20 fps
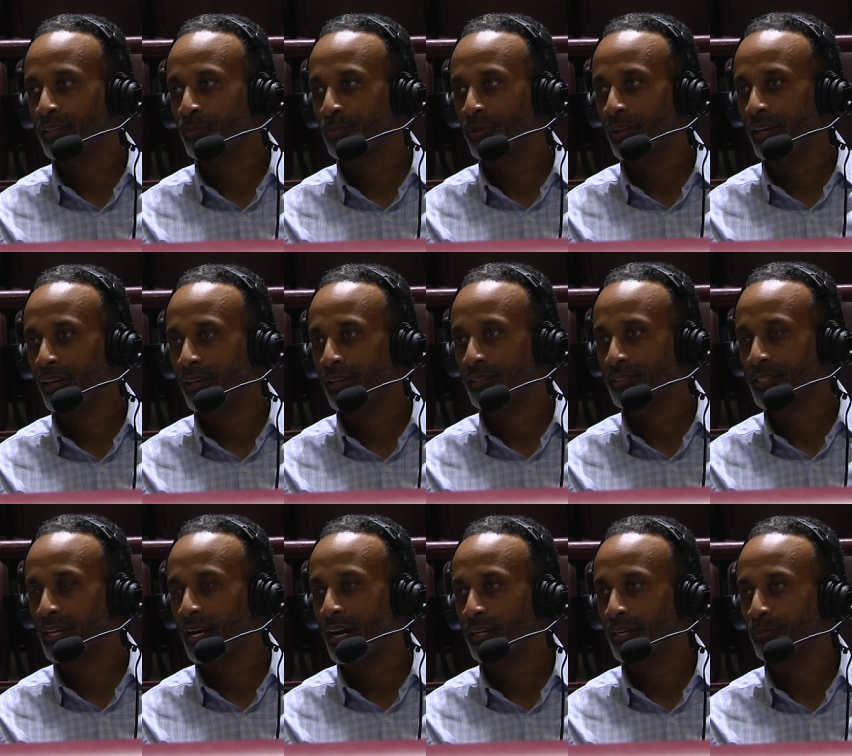to play
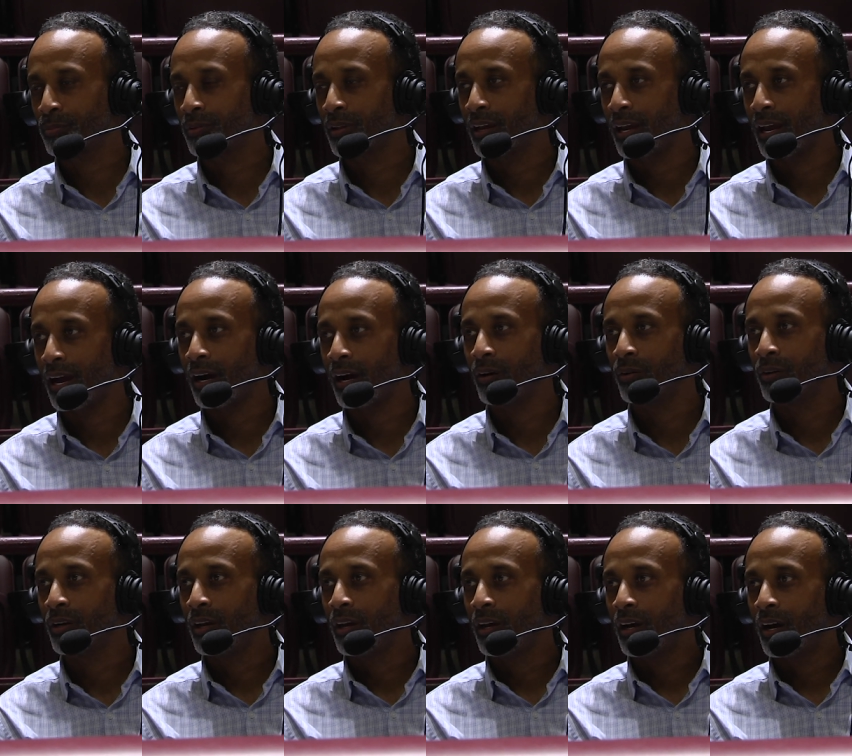inside to play out.
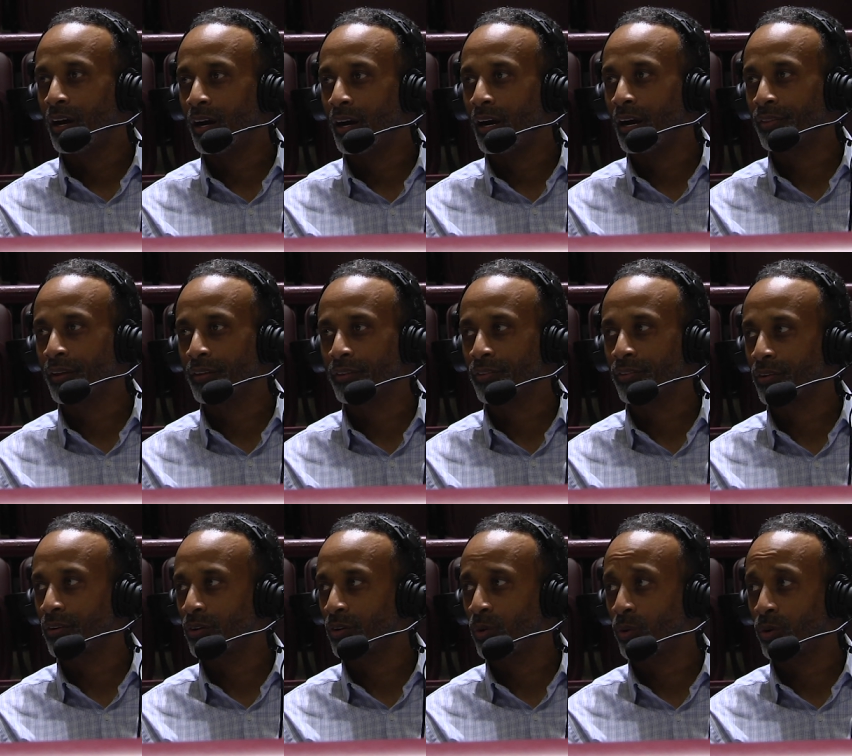Uh, I think the
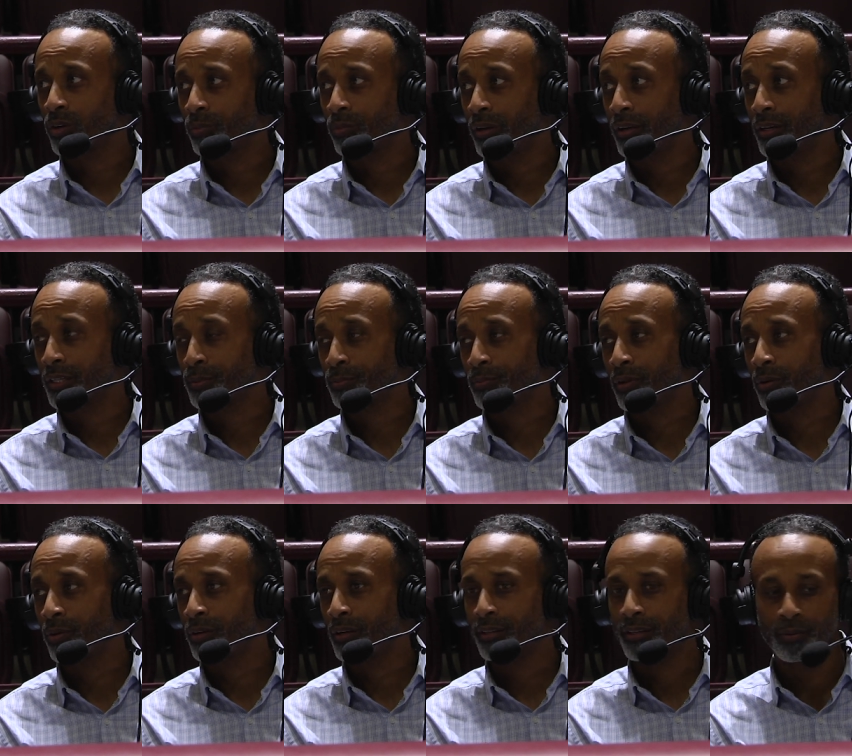third quarter we
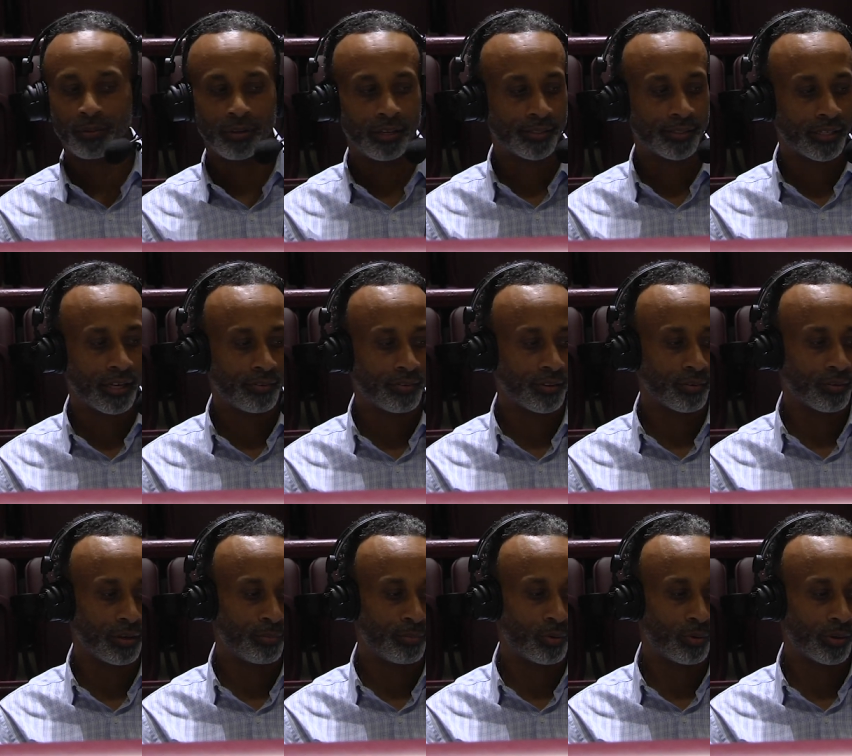exploded. I think we had seven
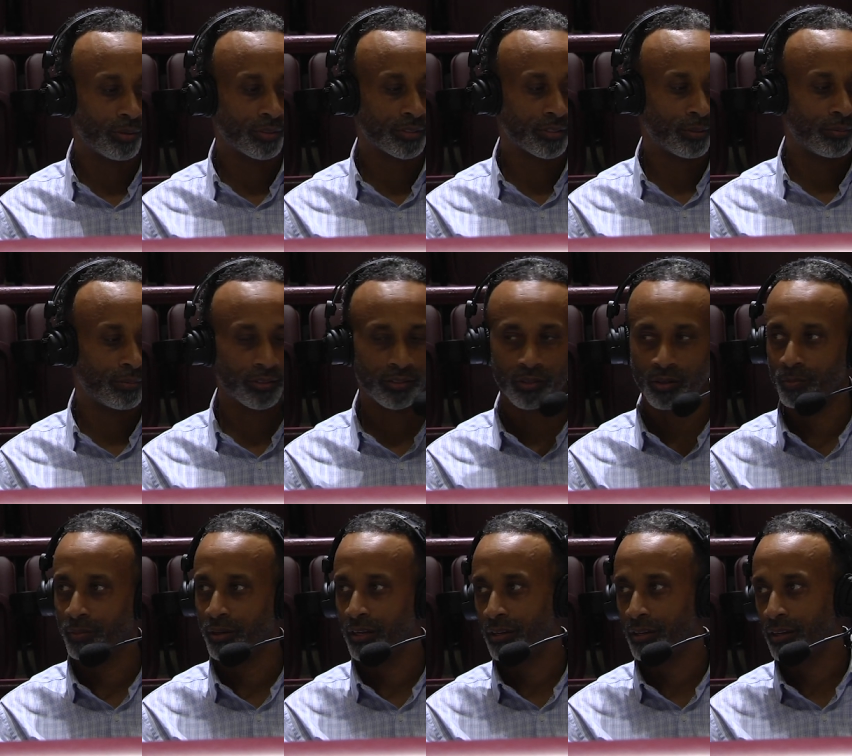three pointers. Someone
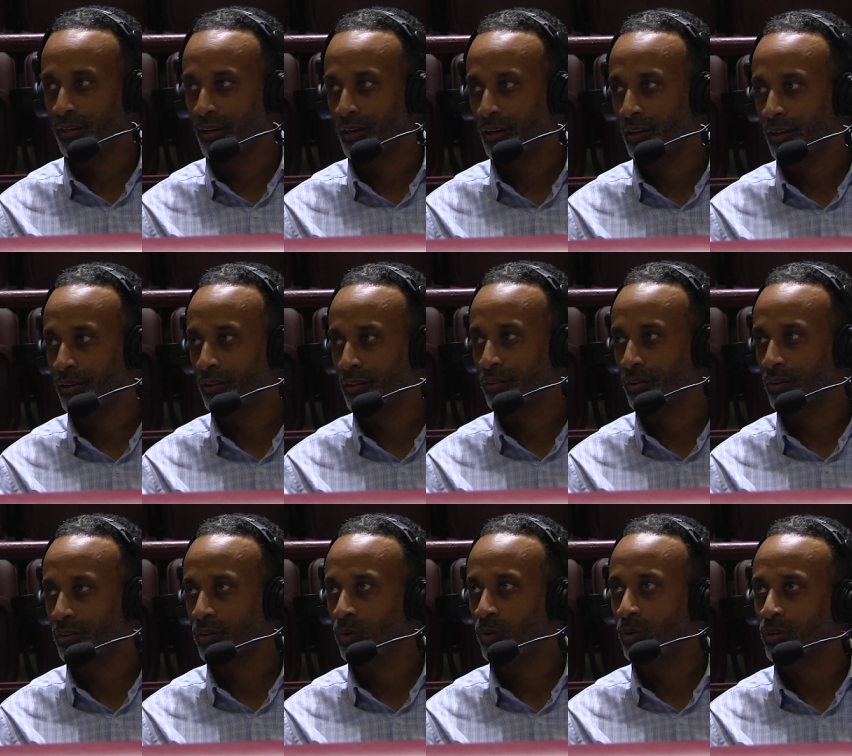told me in the uh, in the
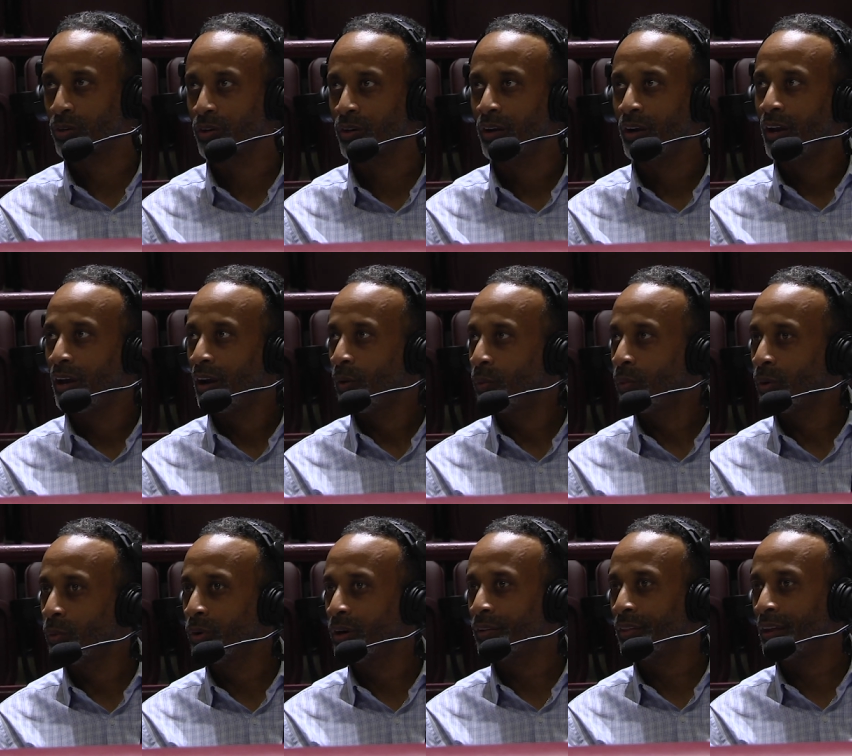third quarter. We're,
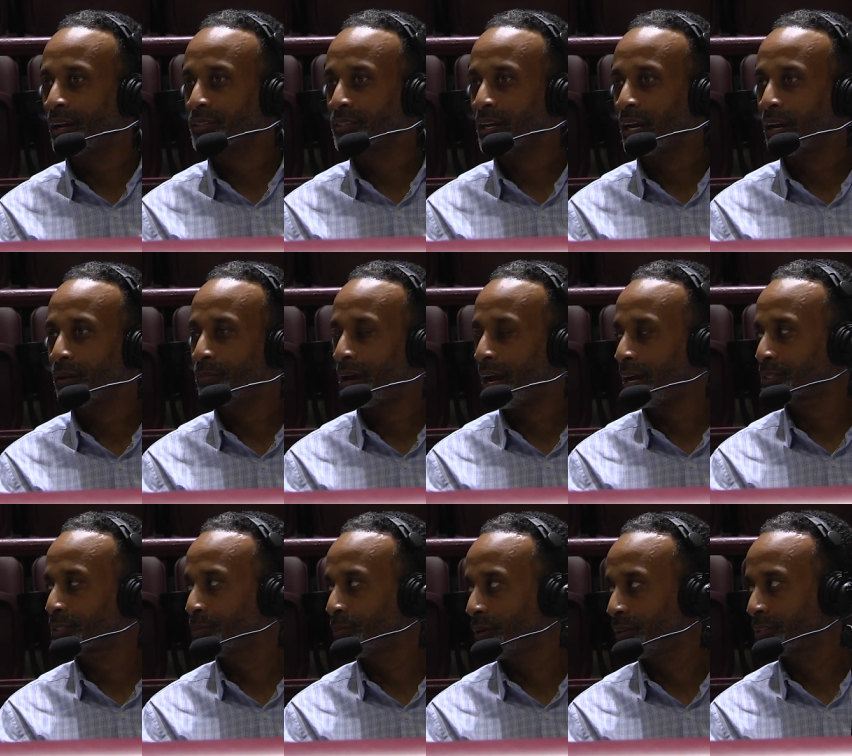we're, that type
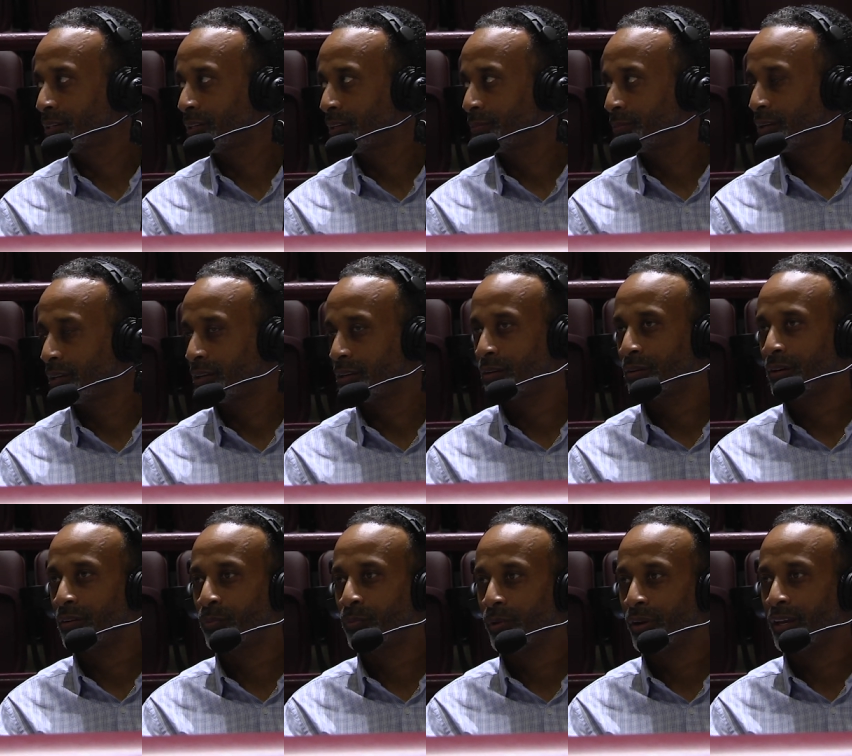basketball team. You know,
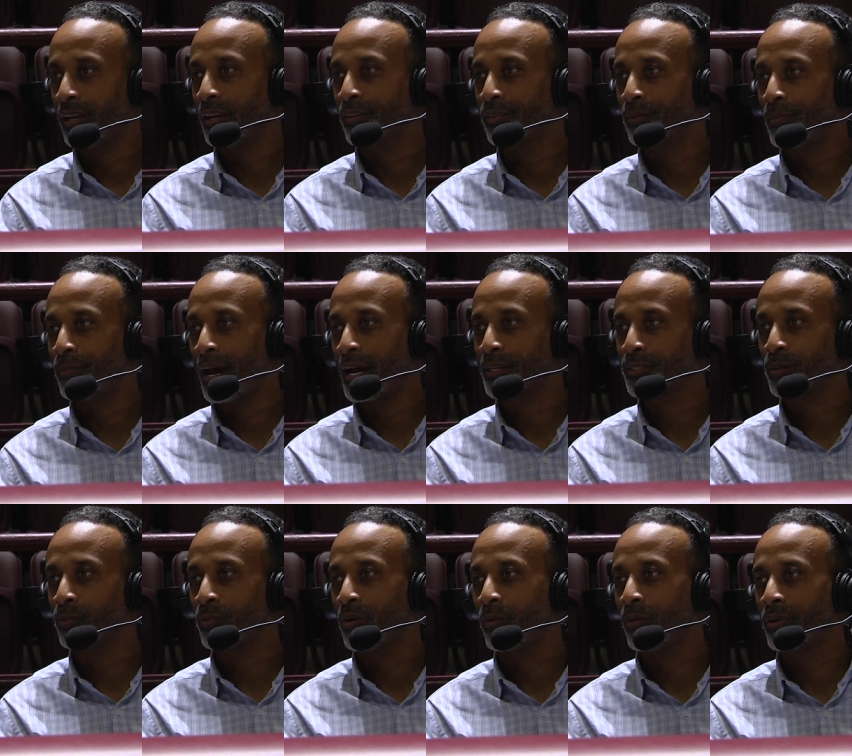if we get the
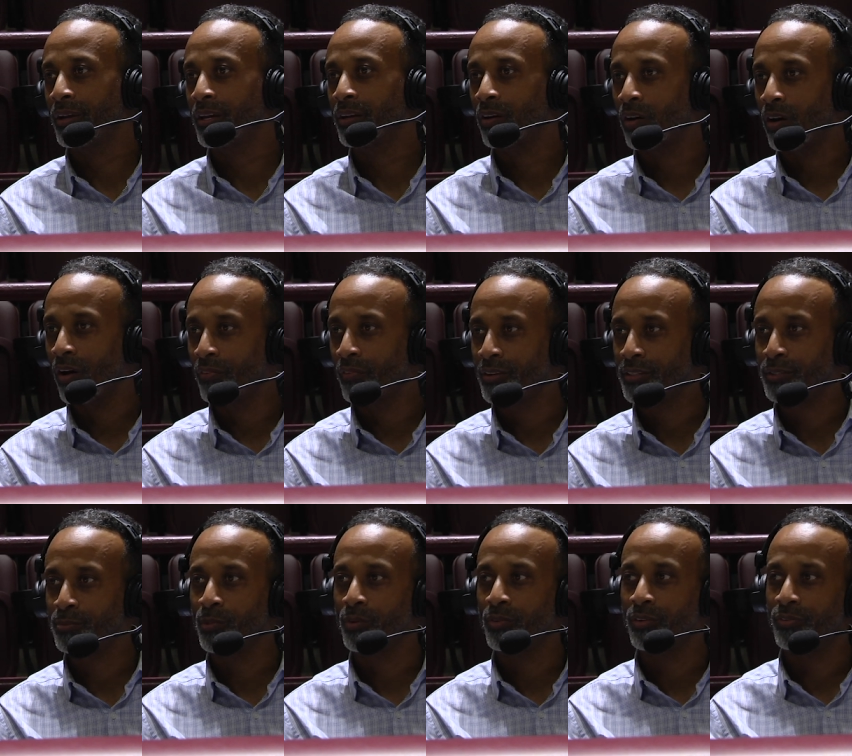basketball and we get our
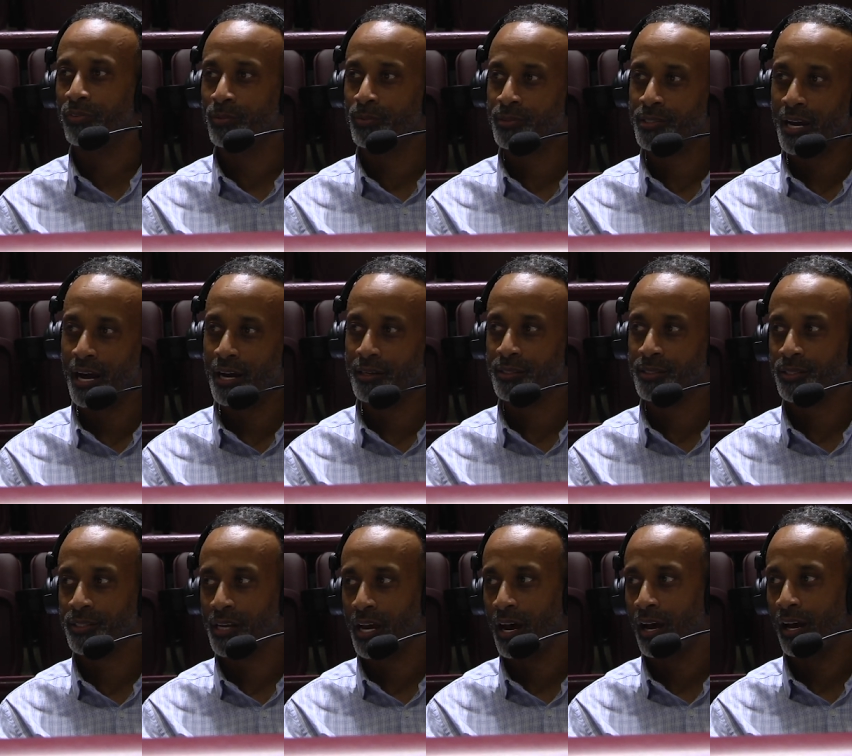offense moving from side to
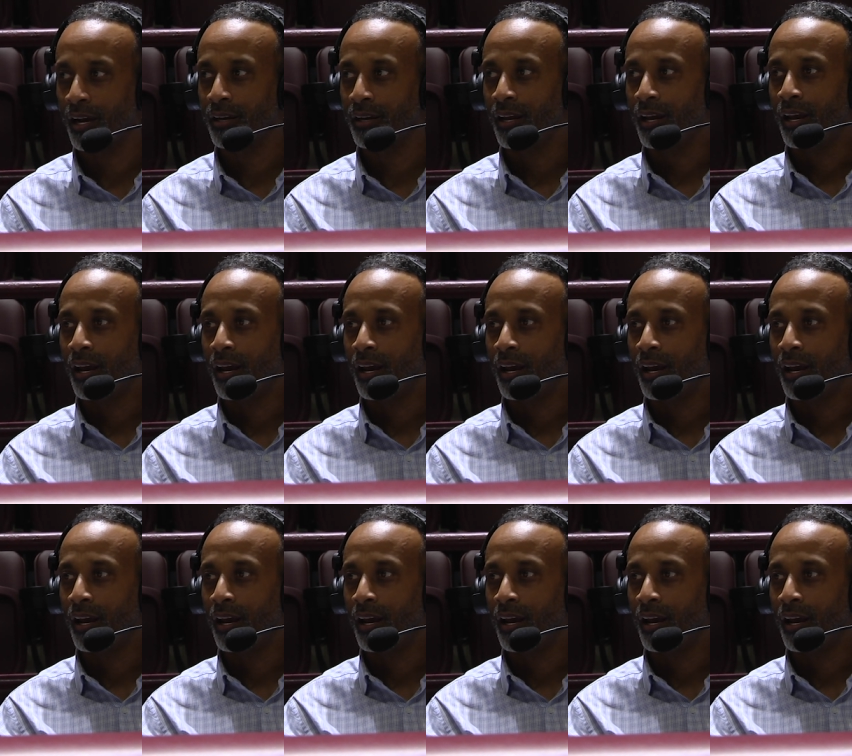side,